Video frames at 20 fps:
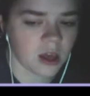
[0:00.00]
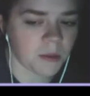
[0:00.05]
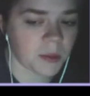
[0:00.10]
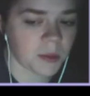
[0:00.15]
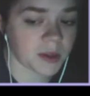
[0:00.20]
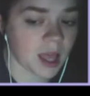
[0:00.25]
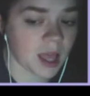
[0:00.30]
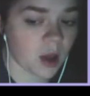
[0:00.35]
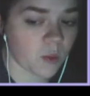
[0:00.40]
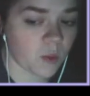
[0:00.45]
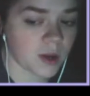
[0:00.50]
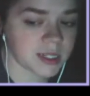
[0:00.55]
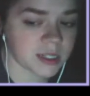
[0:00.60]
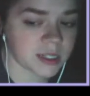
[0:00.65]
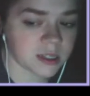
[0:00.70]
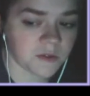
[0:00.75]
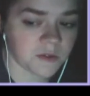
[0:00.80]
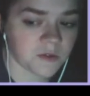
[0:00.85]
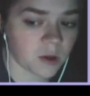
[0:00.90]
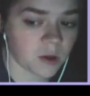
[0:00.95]
But that
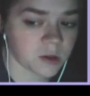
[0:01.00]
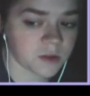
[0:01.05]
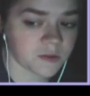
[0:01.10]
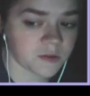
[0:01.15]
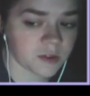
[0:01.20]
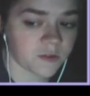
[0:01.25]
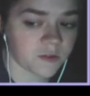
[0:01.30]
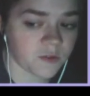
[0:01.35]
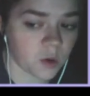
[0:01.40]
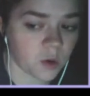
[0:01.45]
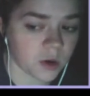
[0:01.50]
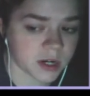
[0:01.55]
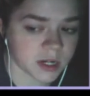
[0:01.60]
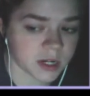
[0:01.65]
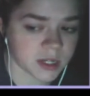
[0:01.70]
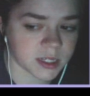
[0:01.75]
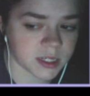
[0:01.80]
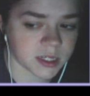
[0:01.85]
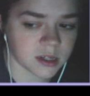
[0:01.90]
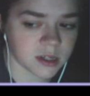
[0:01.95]
wasn't the fault of the
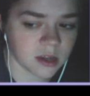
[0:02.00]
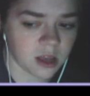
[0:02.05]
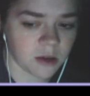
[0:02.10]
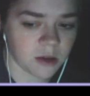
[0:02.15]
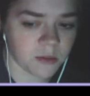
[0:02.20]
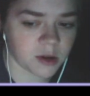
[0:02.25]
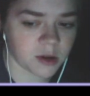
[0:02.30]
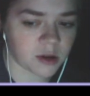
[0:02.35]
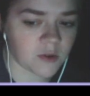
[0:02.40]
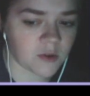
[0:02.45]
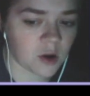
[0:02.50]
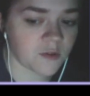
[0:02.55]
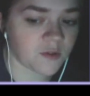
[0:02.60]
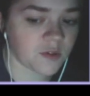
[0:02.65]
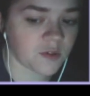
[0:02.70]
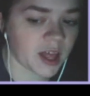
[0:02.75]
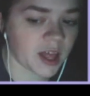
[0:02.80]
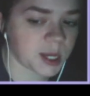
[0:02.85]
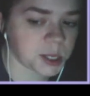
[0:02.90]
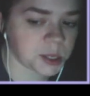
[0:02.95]
forest, but of our
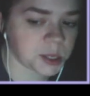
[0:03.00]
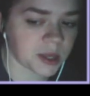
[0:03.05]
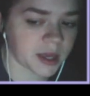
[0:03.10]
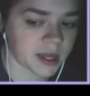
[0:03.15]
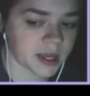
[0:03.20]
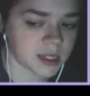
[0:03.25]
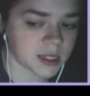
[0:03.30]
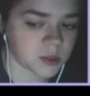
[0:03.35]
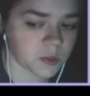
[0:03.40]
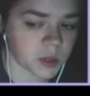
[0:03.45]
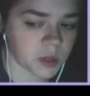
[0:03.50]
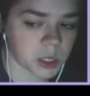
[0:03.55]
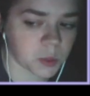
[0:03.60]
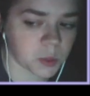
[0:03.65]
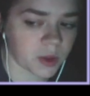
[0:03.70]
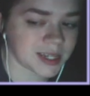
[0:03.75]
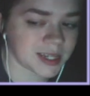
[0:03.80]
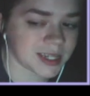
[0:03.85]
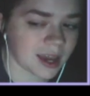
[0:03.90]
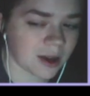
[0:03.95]
flashlights, which
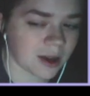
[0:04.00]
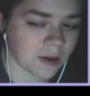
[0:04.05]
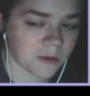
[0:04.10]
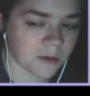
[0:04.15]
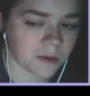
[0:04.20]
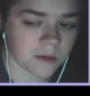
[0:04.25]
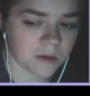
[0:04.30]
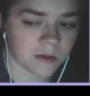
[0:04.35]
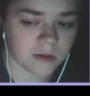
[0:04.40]
went out.